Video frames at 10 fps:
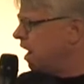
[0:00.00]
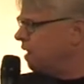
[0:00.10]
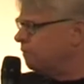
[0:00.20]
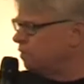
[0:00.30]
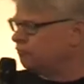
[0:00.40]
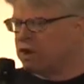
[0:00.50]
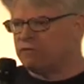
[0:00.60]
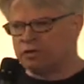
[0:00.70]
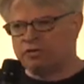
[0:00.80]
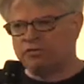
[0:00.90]

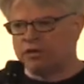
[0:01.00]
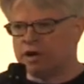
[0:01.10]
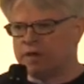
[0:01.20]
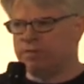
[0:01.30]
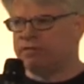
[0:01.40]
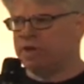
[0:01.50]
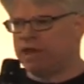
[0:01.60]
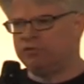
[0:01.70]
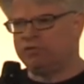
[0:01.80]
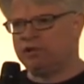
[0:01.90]
revolutionary
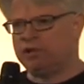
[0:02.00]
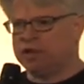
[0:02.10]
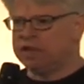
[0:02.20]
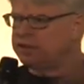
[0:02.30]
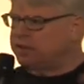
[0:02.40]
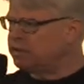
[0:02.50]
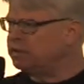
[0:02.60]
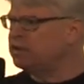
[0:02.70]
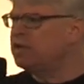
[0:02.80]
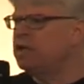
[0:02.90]
potential in the
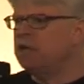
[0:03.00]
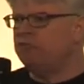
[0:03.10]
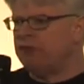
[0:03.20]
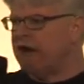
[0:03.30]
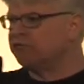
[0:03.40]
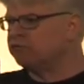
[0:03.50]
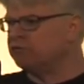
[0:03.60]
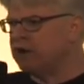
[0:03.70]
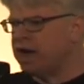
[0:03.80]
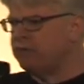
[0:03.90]
vast array